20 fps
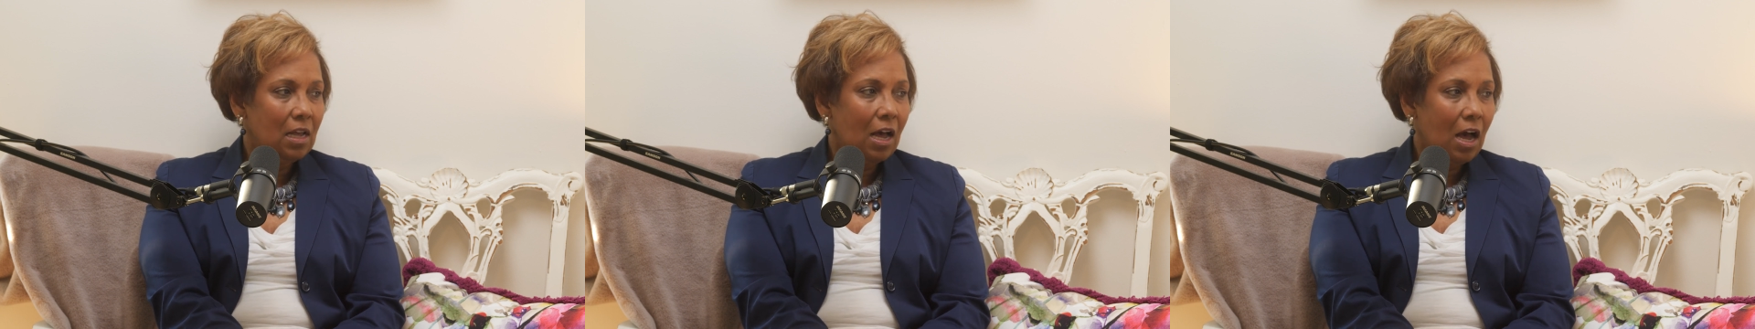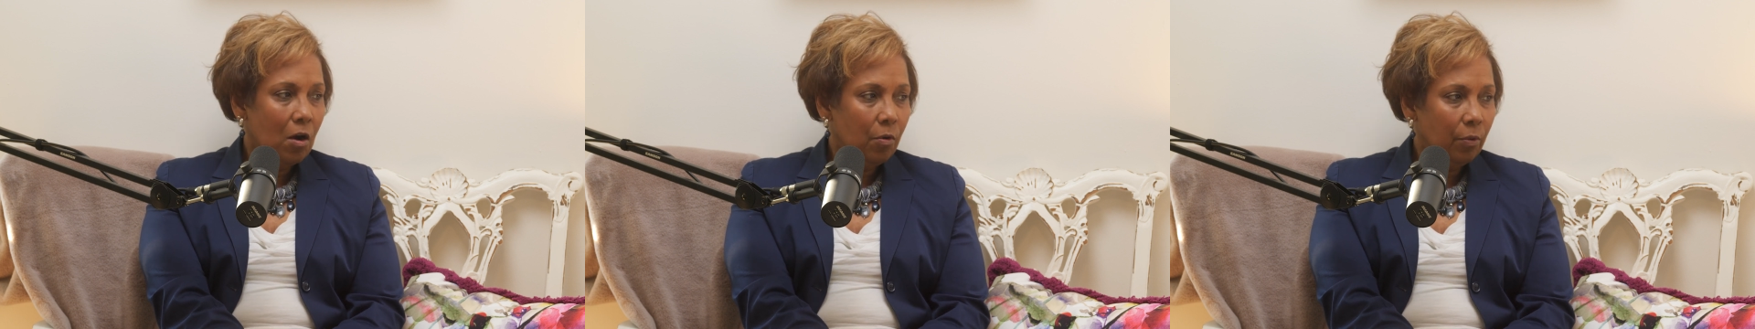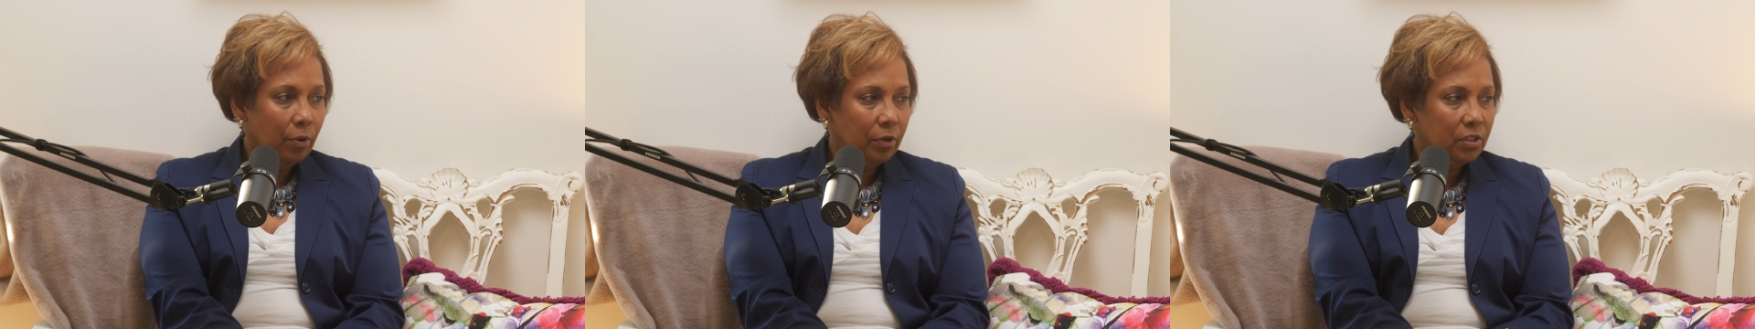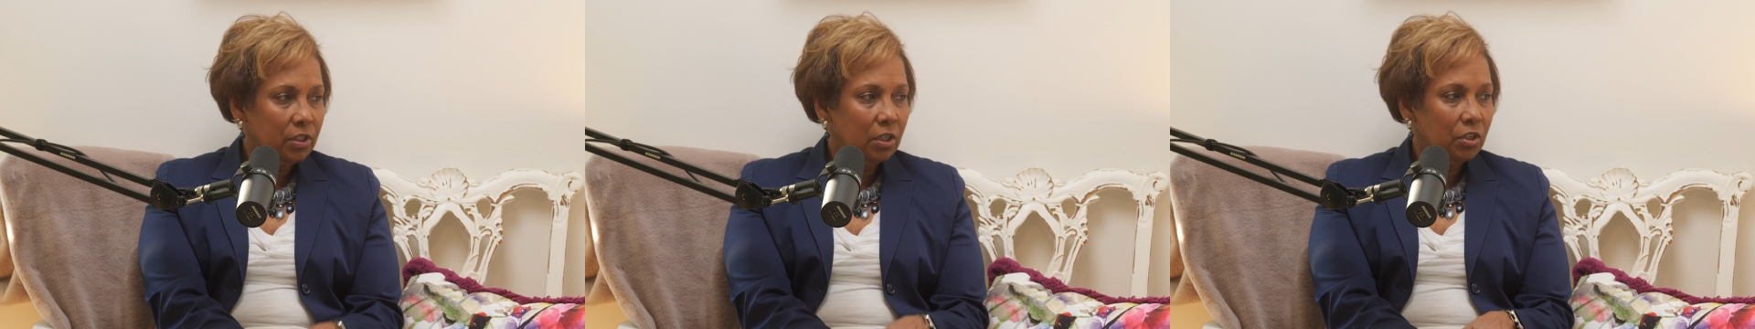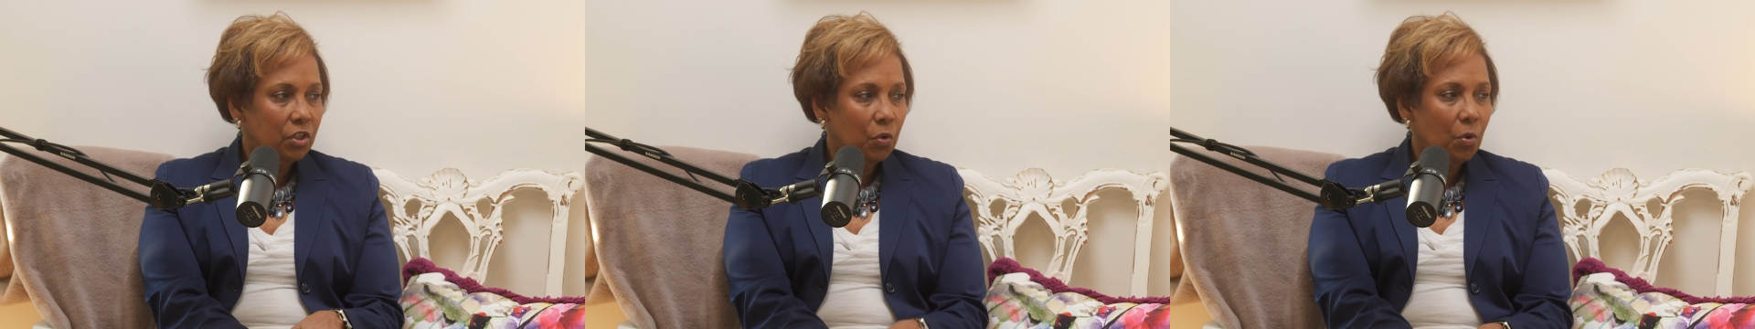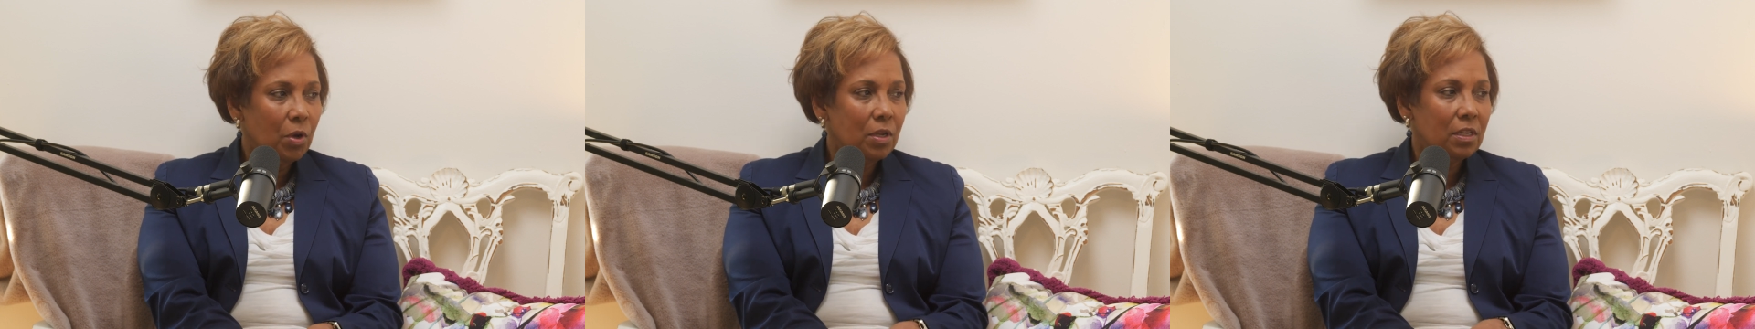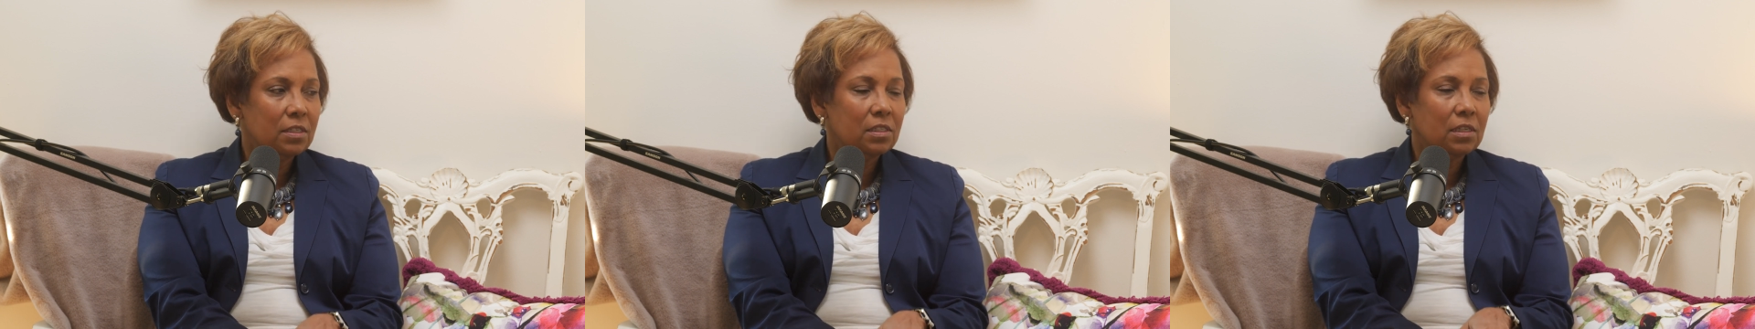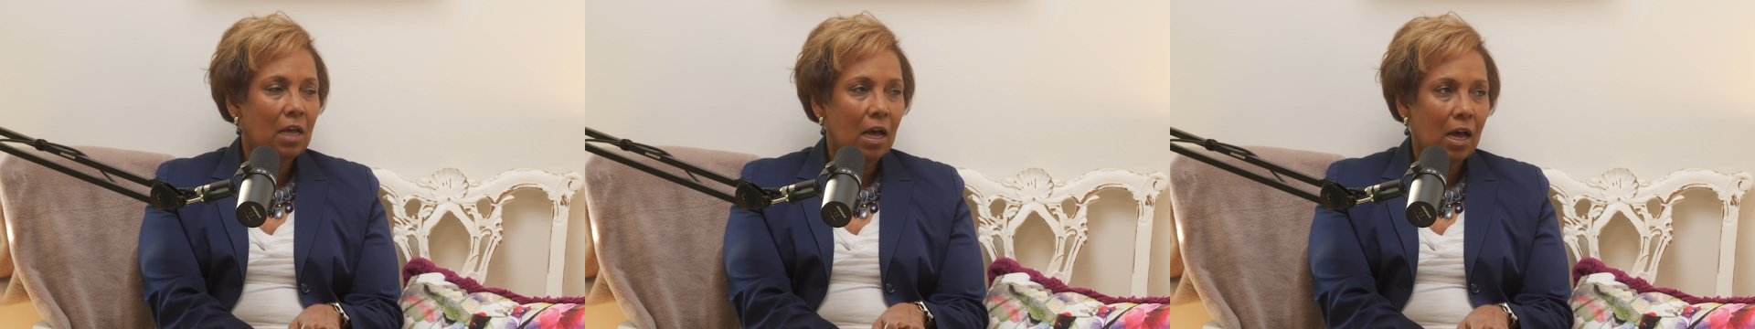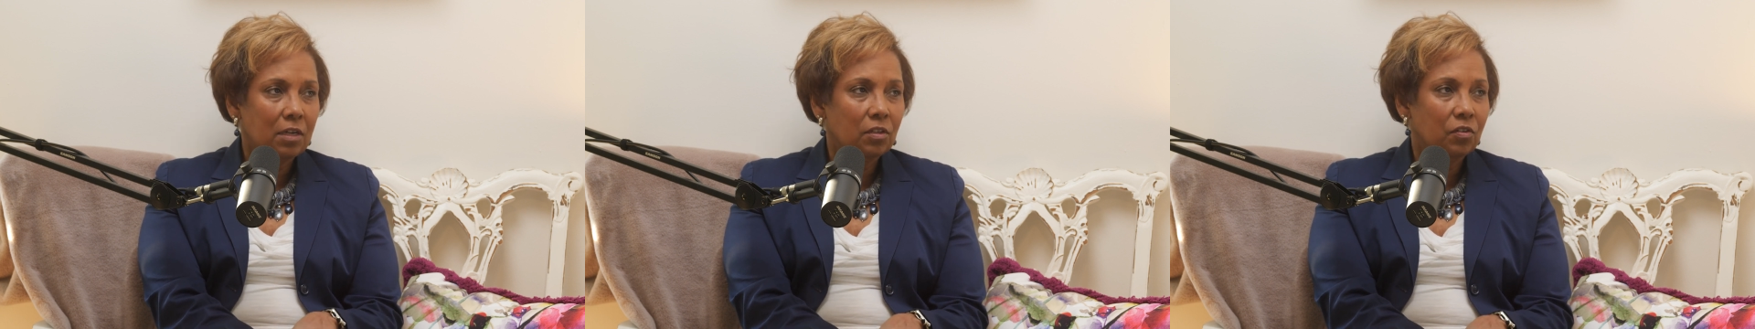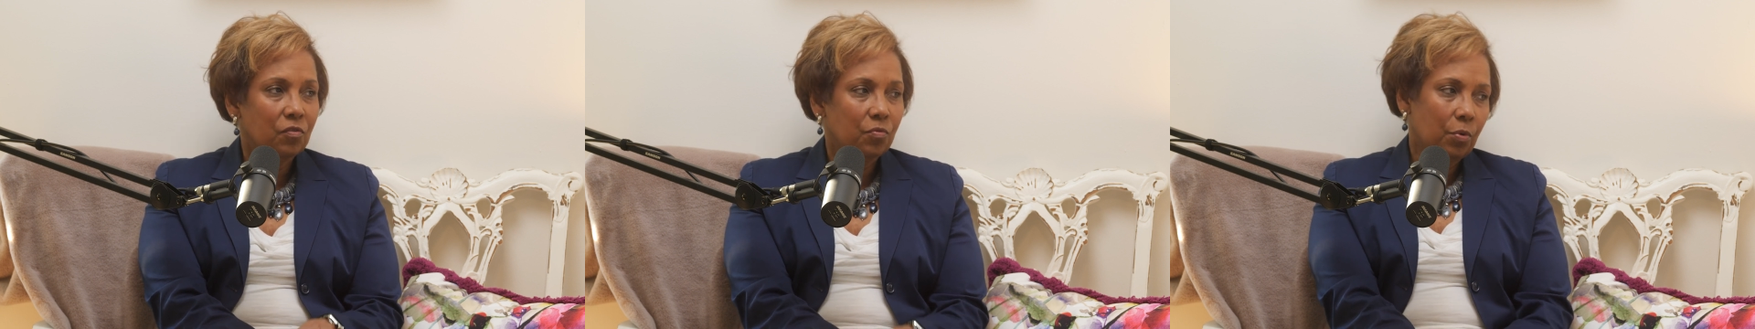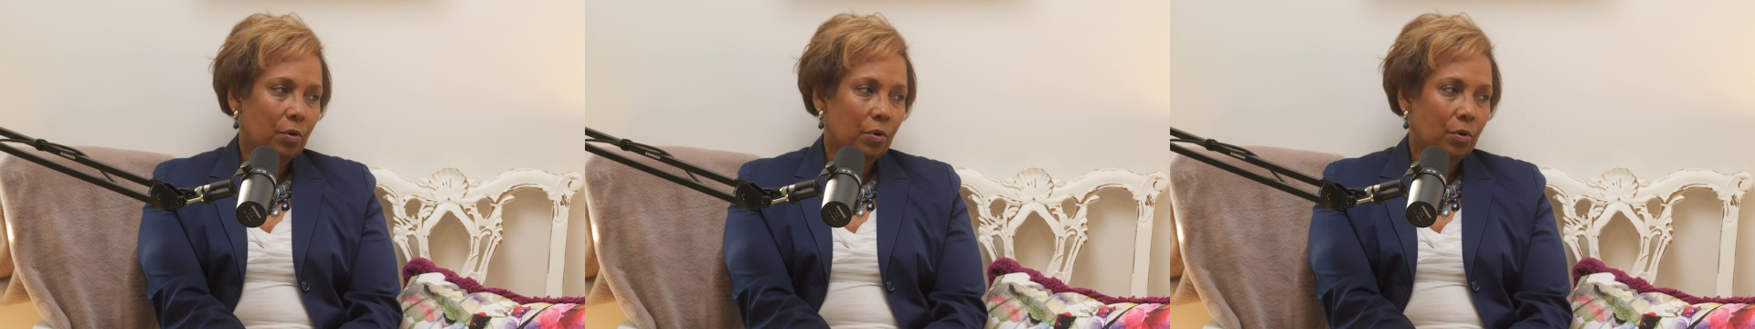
hours and doing this kind of